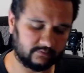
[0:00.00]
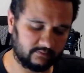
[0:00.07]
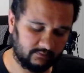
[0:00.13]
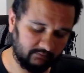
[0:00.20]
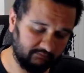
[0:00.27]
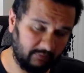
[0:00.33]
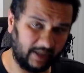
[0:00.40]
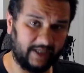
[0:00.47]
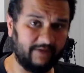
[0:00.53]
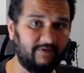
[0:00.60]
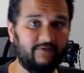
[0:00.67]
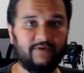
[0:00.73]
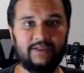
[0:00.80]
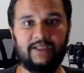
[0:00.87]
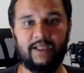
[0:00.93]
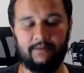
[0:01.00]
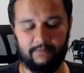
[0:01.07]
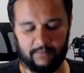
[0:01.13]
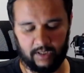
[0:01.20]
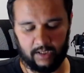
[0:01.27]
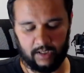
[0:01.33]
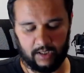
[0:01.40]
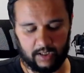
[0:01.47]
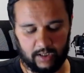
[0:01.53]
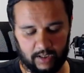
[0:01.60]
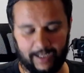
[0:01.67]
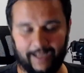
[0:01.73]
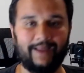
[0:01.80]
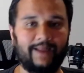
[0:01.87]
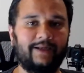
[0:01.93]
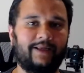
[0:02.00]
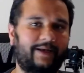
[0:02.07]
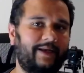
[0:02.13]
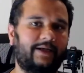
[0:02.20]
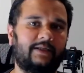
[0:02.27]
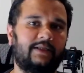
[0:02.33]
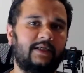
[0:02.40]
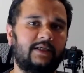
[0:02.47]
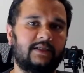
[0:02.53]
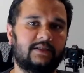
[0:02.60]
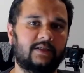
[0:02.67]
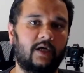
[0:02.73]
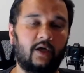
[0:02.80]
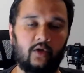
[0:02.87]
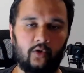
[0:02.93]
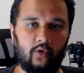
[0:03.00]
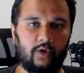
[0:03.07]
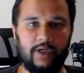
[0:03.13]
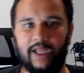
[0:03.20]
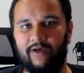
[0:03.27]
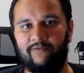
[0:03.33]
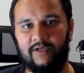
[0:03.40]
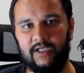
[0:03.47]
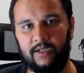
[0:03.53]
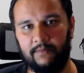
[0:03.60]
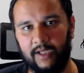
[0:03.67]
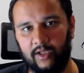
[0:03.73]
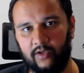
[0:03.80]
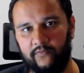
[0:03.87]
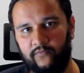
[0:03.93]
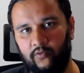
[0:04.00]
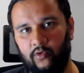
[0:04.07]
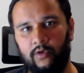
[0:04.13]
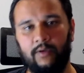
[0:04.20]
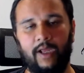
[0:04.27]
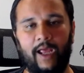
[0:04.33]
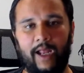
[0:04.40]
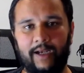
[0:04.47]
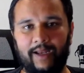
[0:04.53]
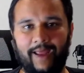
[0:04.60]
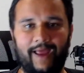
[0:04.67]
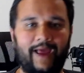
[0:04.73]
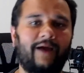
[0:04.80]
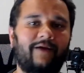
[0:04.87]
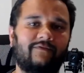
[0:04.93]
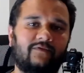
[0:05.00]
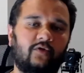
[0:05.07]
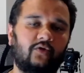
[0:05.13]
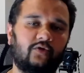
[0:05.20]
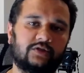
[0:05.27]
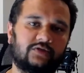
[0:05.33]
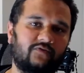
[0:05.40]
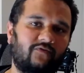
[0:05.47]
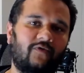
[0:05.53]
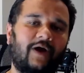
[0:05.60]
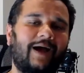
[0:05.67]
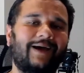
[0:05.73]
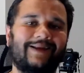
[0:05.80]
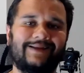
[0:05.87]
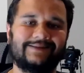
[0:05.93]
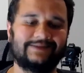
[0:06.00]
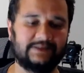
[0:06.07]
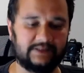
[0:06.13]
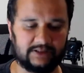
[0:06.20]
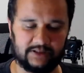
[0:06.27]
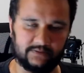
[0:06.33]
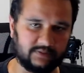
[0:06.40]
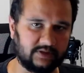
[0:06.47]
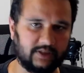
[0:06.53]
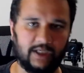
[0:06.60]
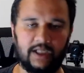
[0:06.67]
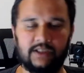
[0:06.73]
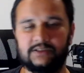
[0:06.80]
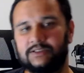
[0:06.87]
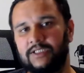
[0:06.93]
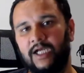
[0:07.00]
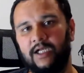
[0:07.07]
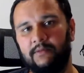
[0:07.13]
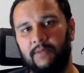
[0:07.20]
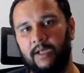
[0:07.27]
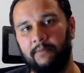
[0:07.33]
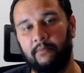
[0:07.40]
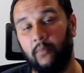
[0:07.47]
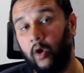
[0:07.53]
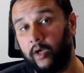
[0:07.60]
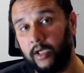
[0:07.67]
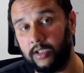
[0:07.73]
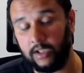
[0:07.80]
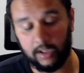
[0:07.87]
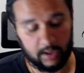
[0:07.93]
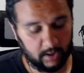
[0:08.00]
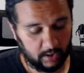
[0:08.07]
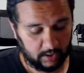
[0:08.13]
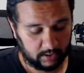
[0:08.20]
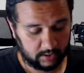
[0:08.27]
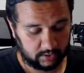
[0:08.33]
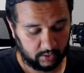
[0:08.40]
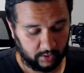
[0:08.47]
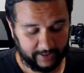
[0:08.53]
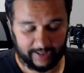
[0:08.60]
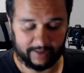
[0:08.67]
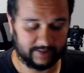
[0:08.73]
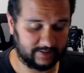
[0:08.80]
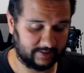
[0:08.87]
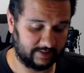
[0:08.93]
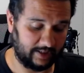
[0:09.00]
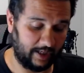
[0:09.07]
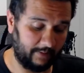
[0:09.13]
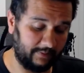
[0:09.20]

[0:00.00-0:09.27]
but even with them I can connect these Rode Lavalier microphone and have those wireless systems inside my pocket. So yes, I'm